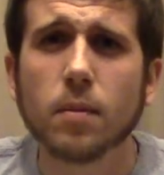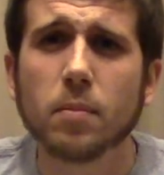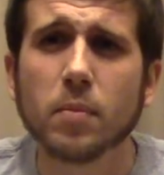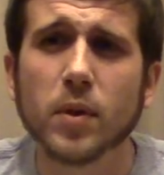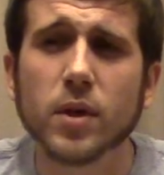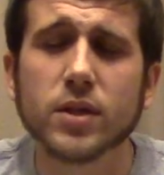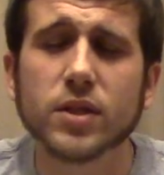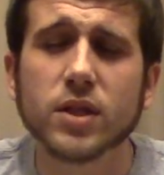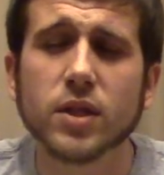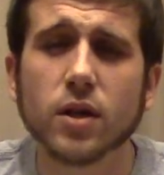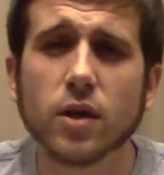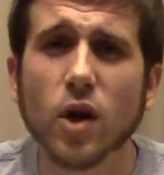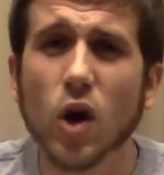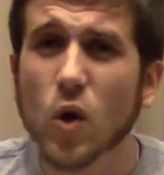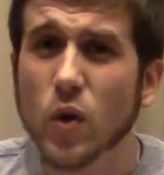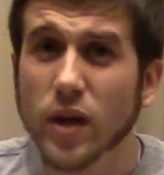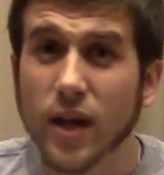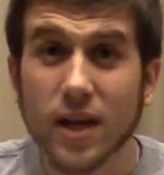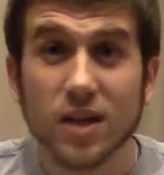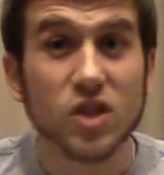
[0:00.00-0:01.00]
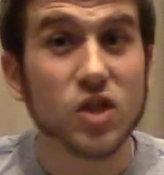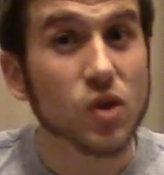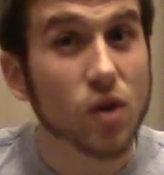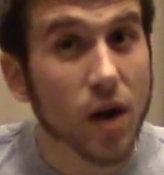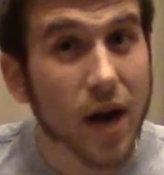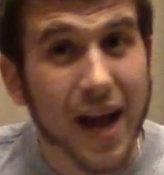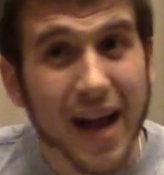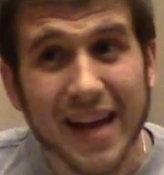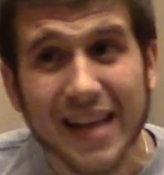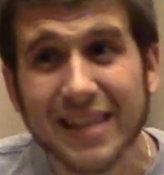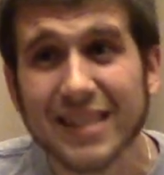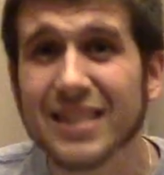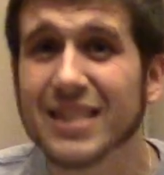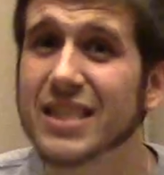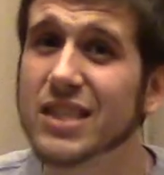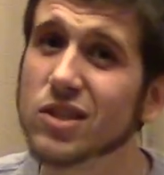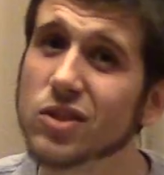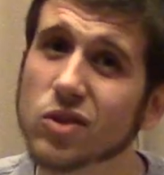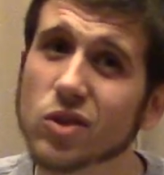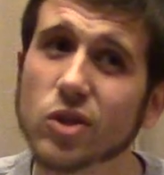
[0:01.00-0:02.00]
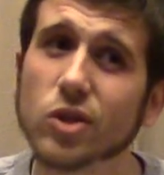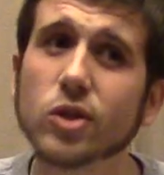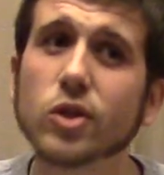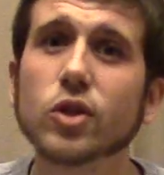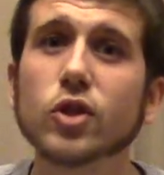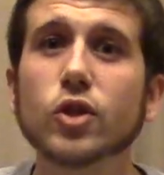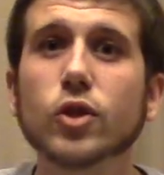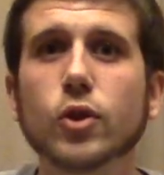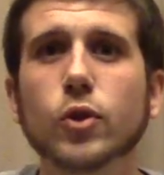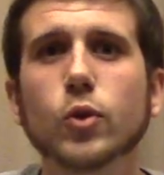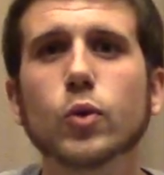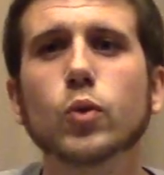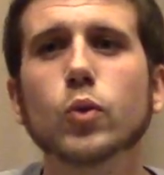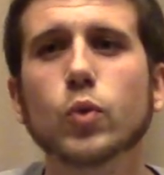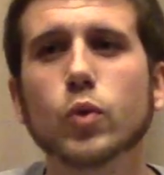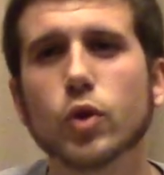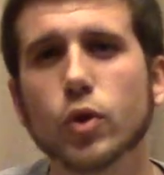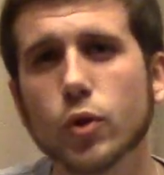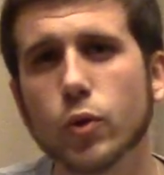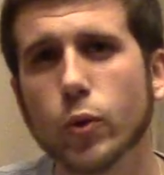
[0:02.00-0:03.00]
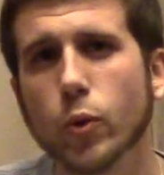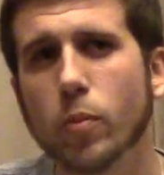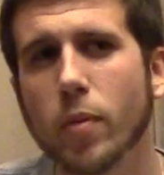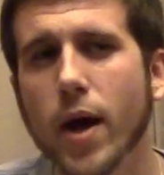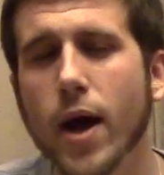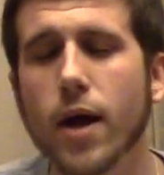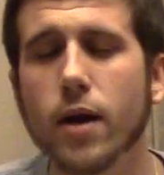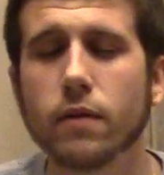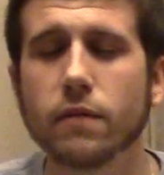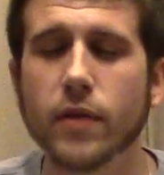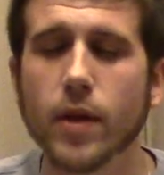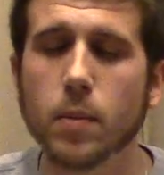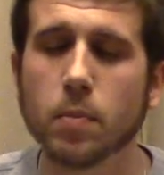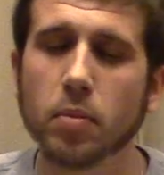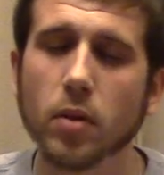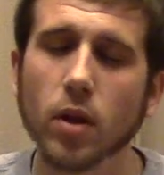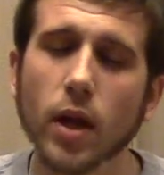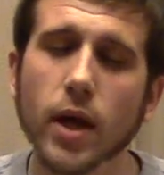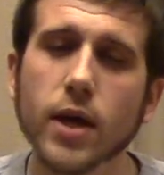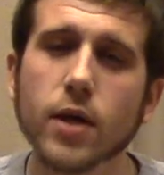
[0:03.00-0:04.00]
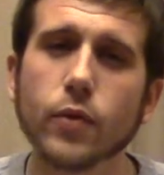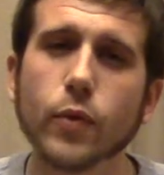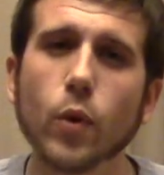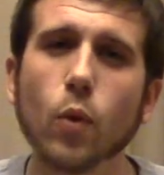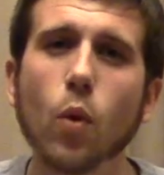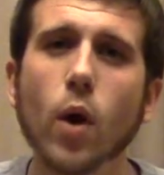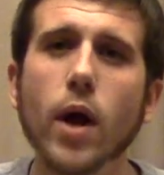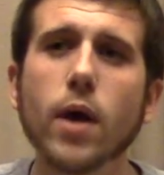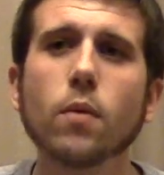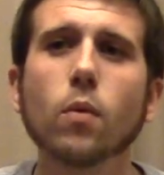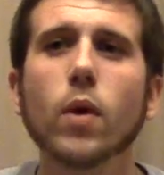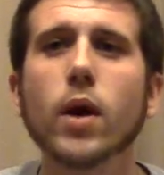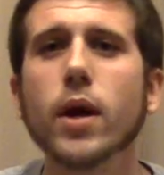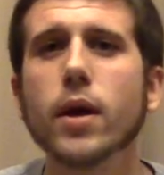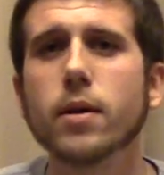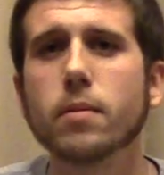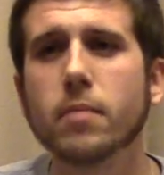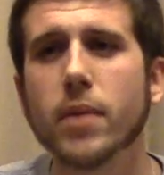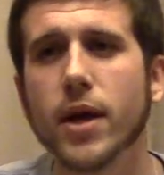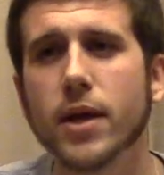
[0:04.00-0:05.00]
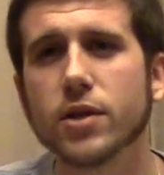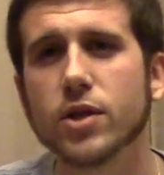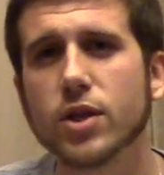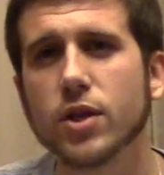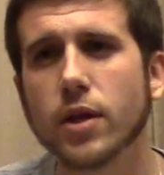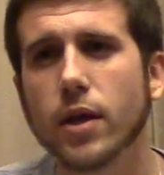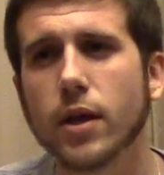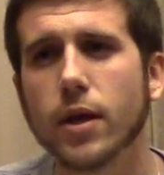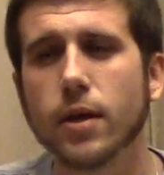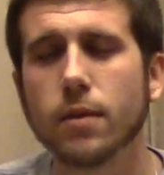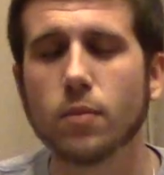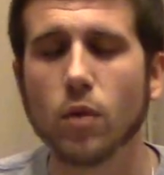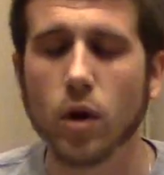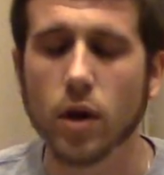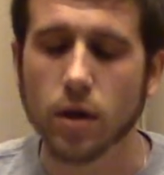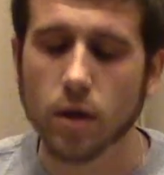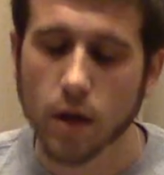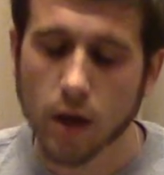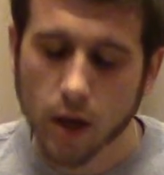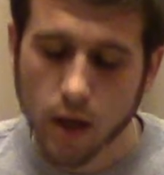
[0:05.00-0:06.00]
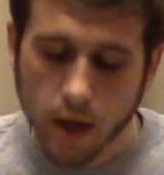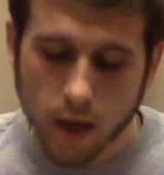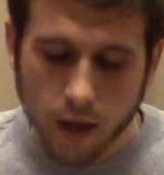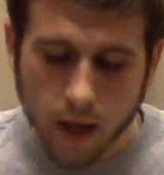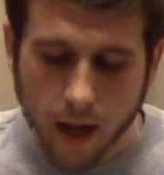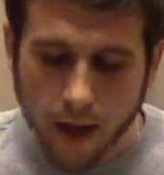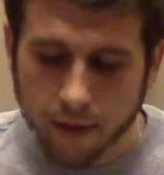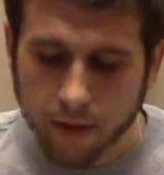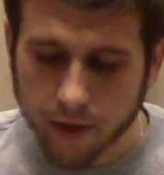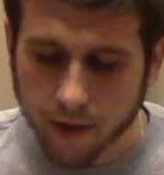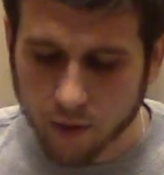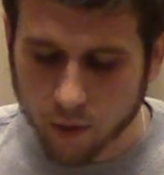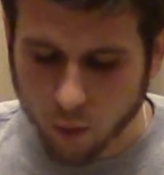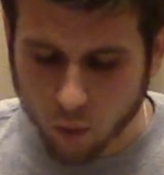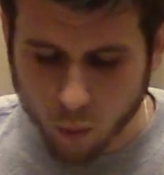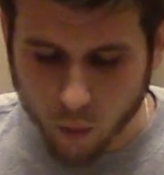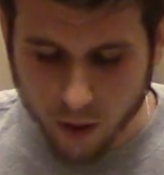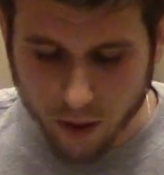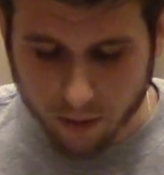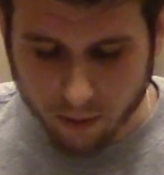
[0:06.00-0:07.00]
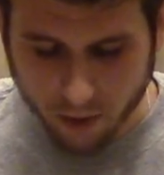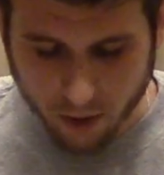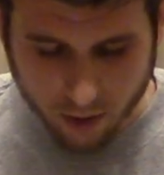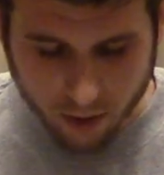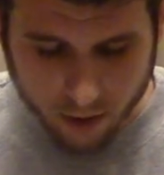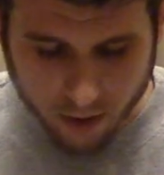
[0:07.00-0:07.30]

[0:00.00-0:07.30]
But Cody Kessler hasn't looked too bad. If they play it the right way and manage the game right, I think they'll win.